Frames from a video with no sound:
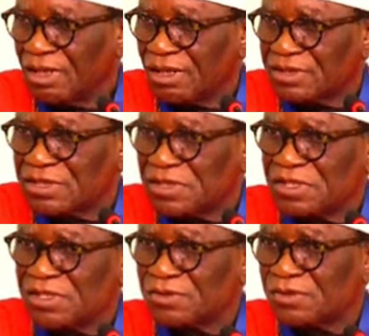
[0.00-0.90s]

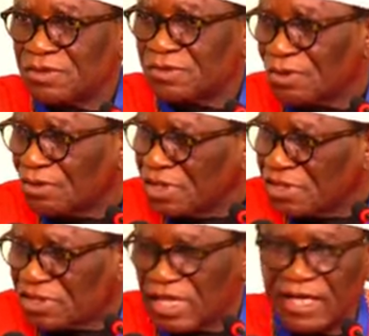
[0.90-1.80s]
until
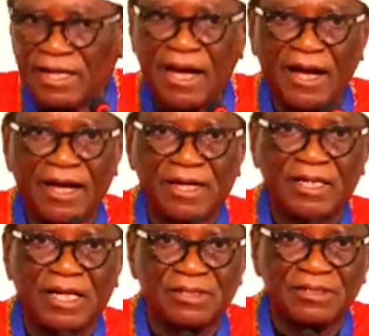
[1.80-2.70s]
colleagues like her
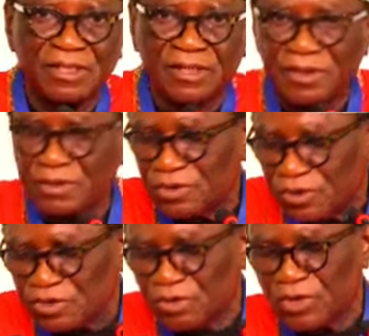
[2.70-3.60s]
and
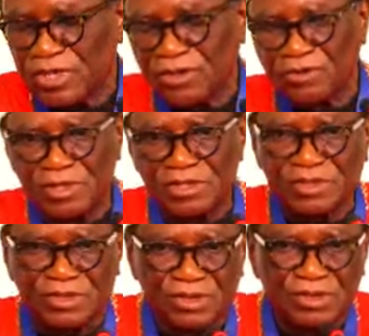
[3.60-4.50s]
some other
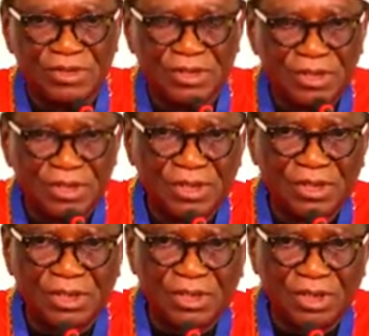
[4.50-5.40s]
colleagues
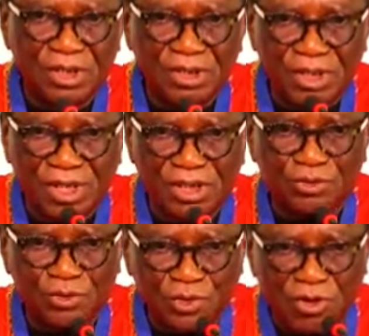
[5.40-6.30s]

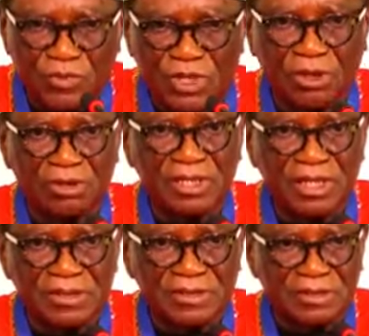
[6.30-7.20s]
took up the
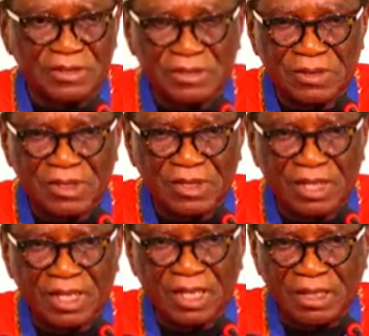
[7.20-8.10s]
gauntlet
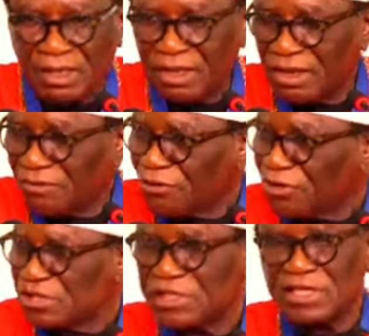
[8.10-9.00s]

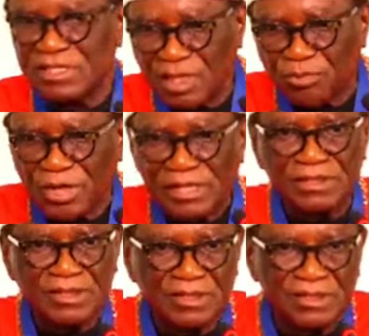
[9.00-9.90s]
from the Ikeja
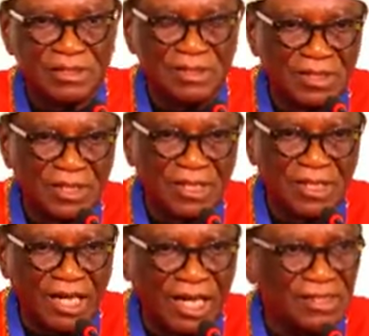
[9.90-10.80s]
branch
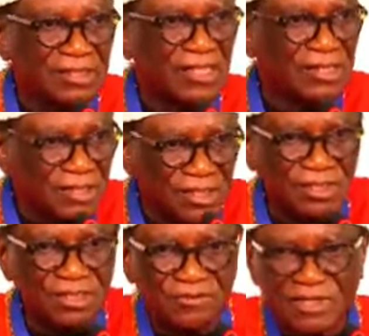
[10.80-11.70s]
and started
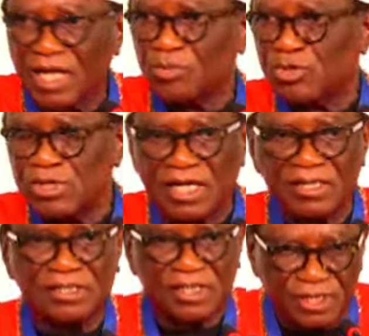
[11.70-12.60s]
giving Abuja a
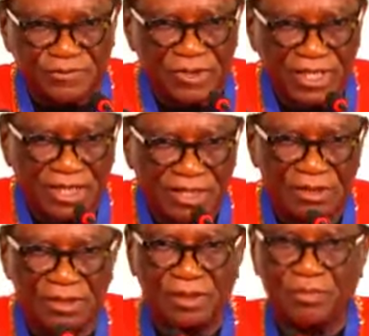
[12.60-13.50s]
chase for their
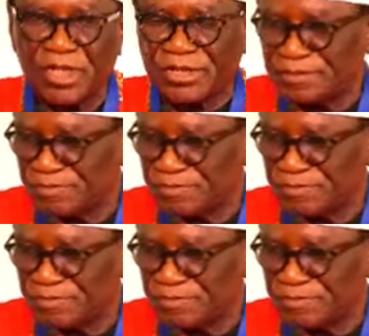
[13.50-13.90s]
money.